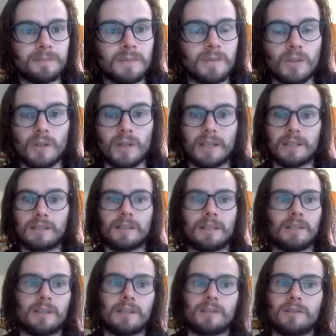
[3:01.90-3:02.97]
so
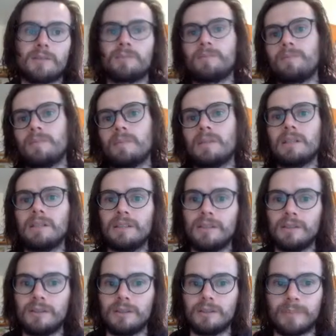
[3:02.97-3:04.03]
that's a
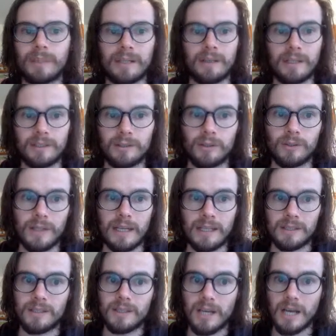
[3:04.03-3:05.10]
little background on
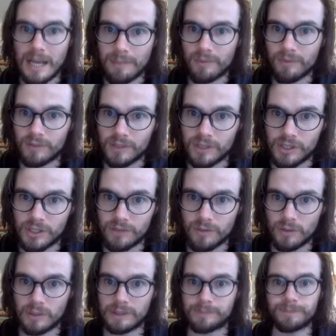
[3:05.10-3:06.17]
that type of initiative
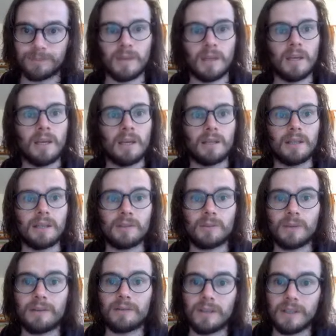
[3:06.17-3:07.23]
rolling. Next,
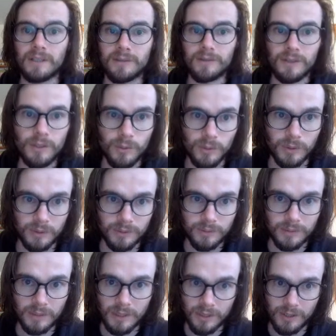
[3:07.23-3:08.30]
we have the individual
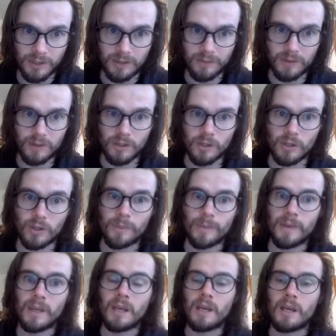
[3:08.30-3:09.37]
initiative. So,
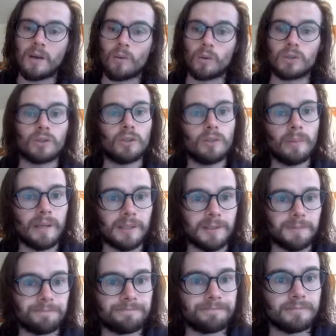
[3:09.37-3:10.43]
what's good about
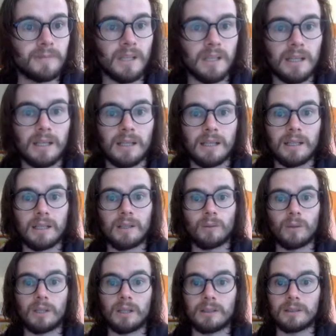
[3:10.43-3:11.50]
it?
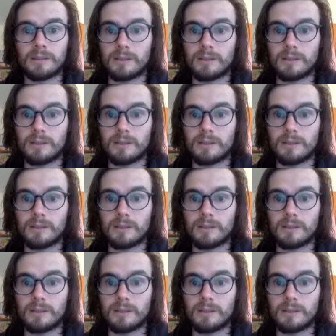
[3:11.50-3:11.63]
Well,